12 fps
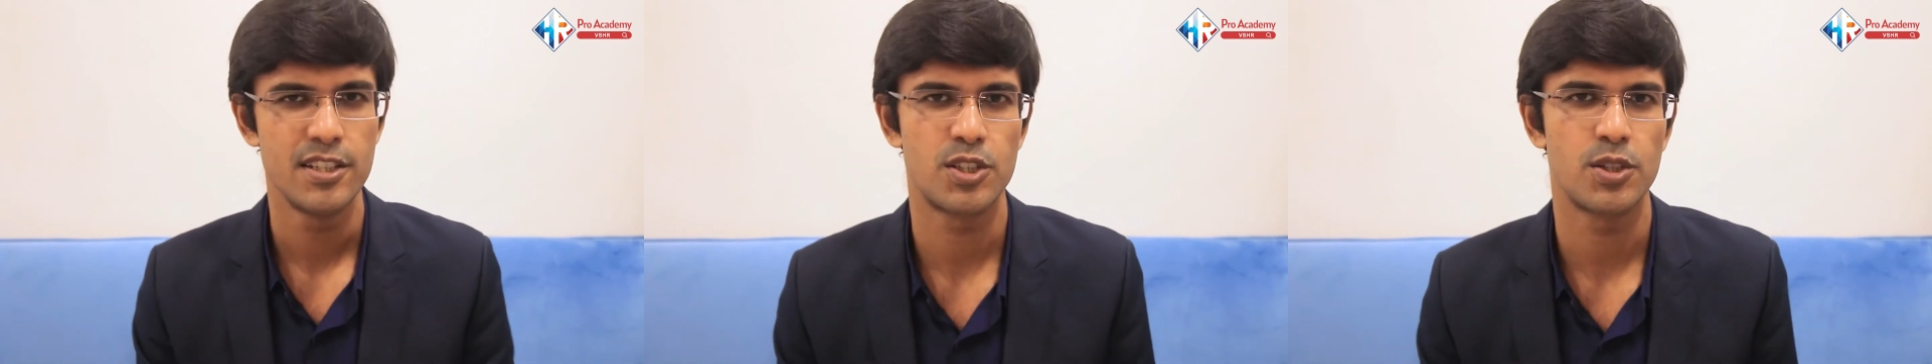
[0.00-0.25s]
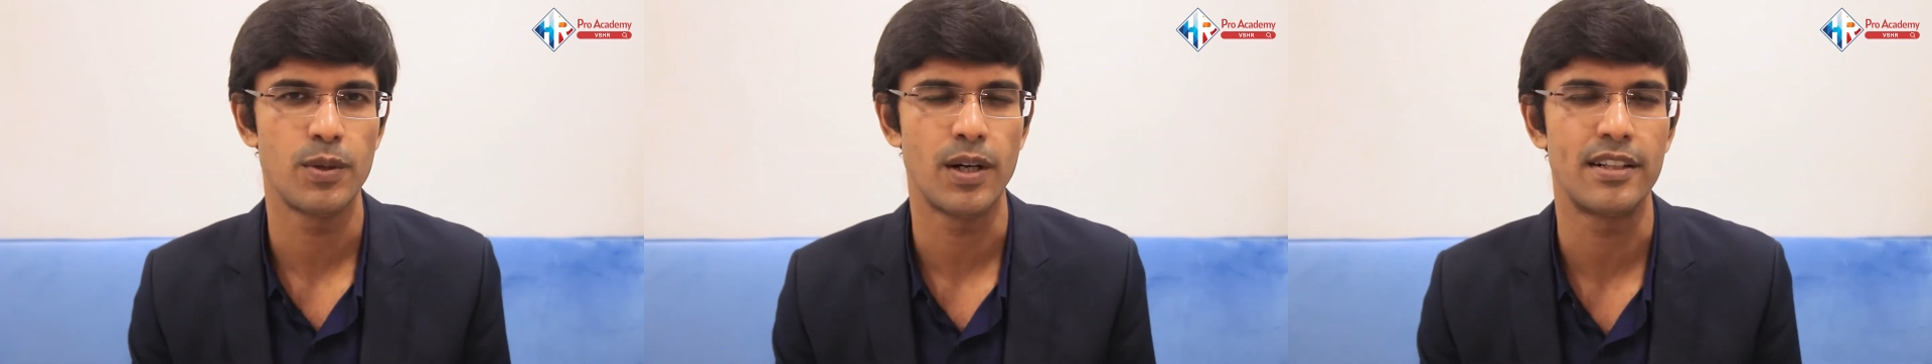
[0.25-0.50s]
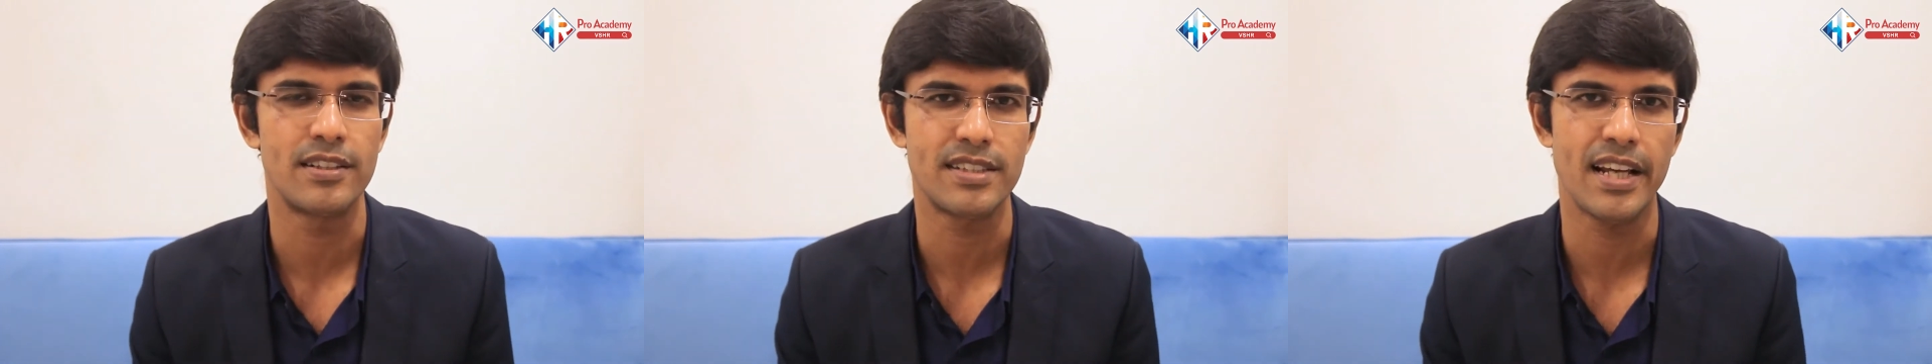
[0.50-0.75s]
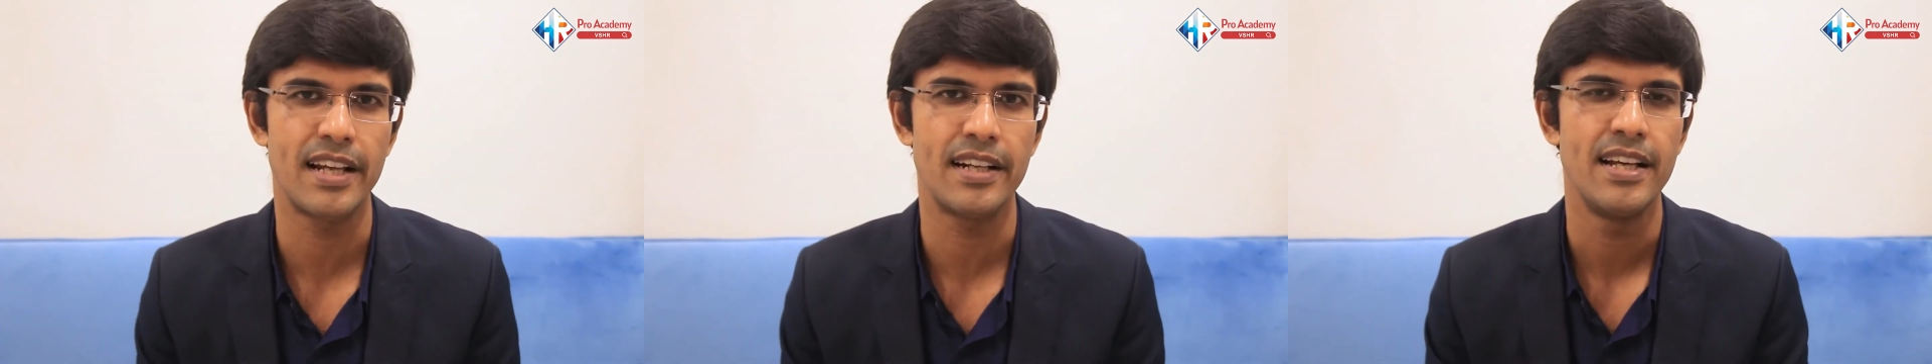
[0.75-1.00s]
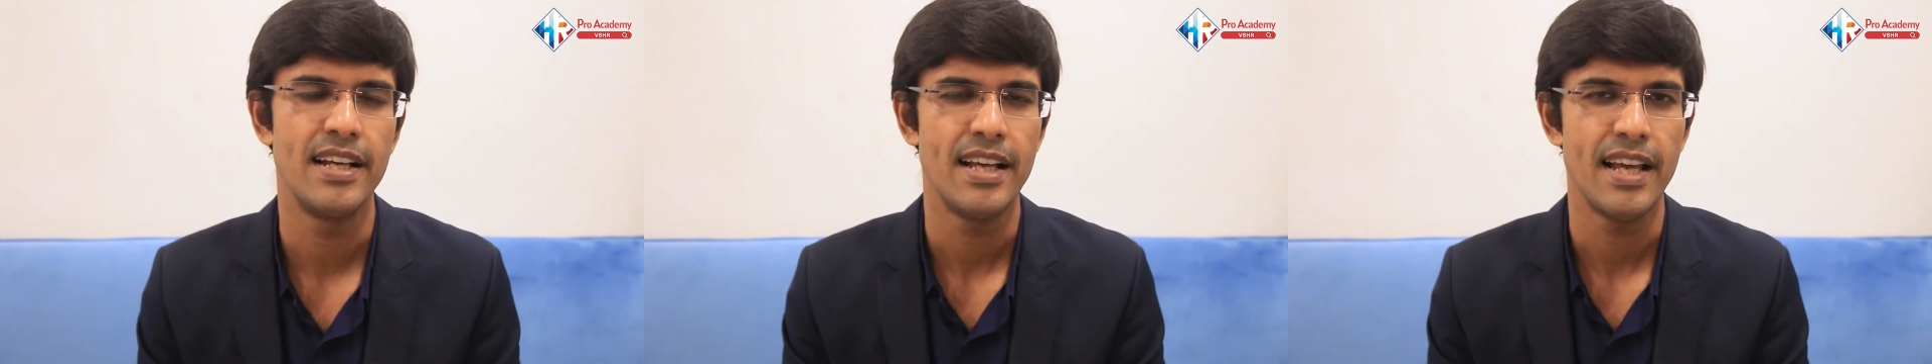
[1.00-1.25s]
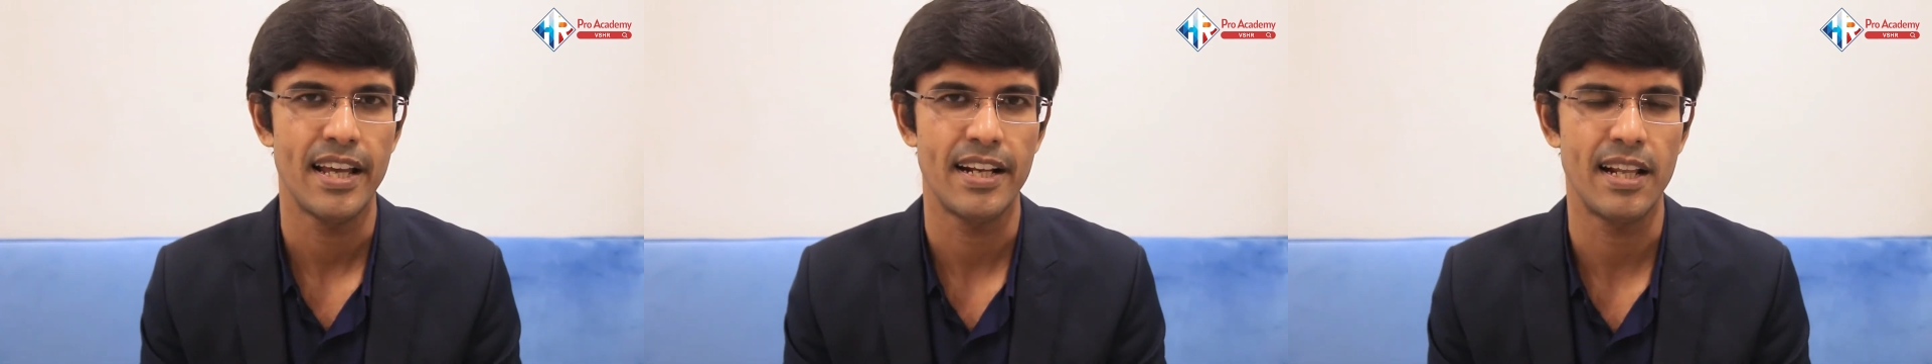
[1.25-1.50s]
to understand
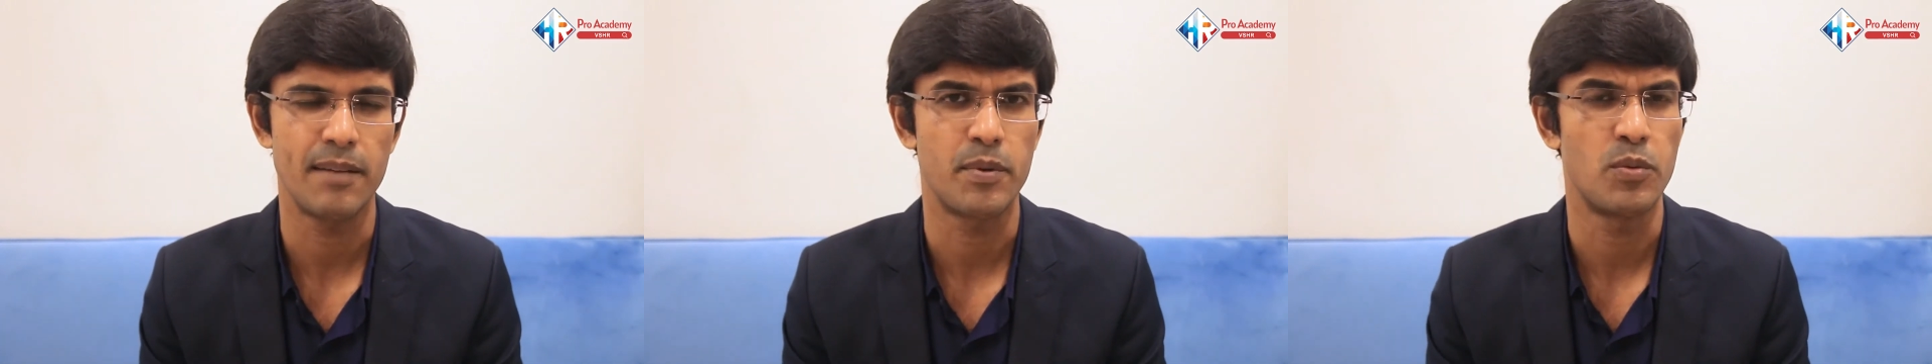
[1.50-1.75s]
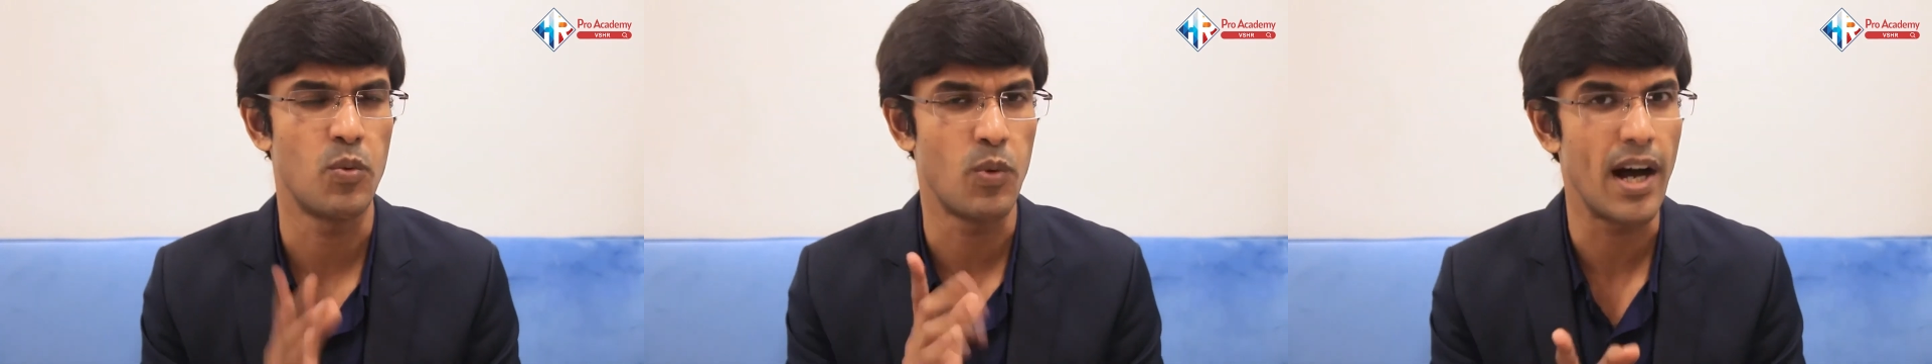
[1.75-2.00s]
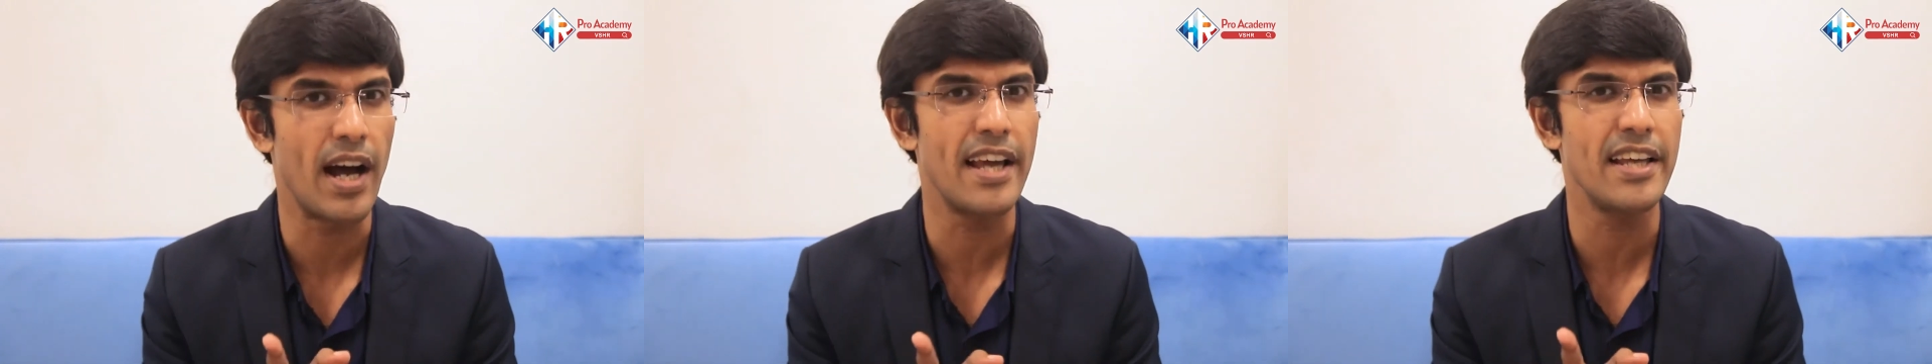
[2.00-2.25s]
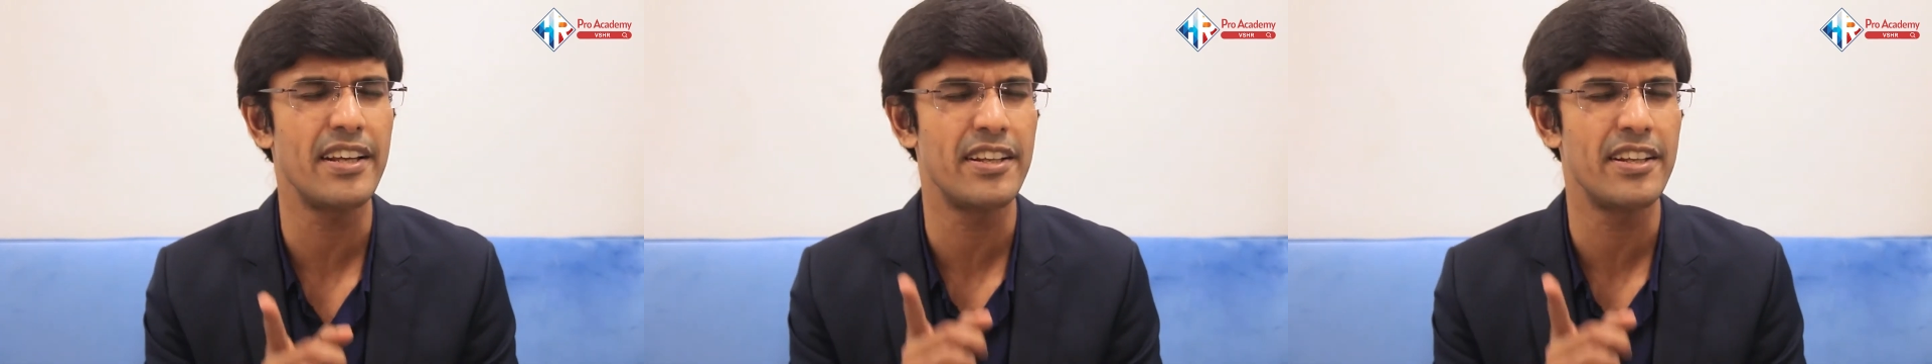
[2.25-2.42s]
and help them why